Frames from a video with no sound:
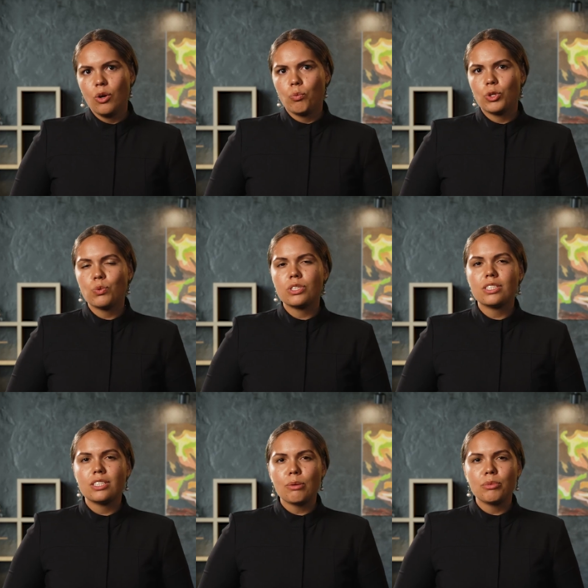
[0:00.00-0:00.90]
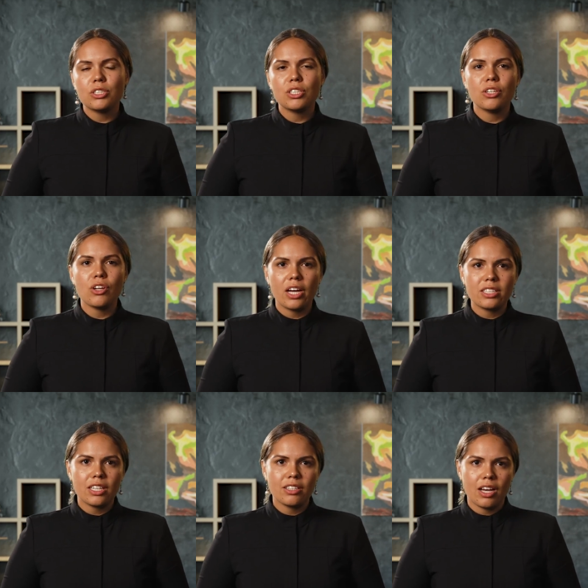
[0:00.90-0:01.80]
which was established in
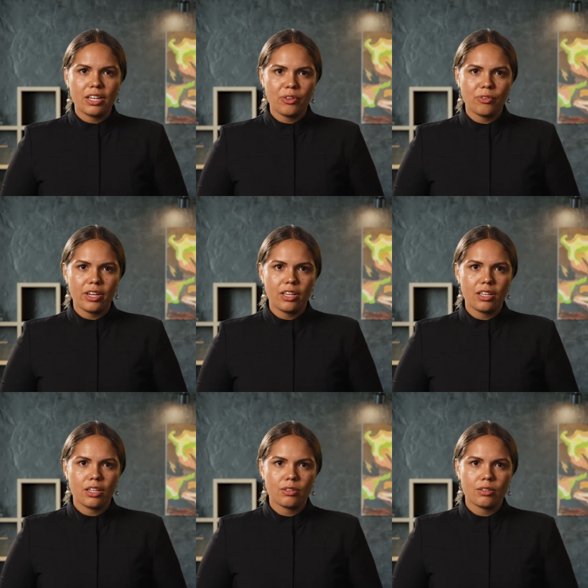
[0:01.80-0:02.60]
1993.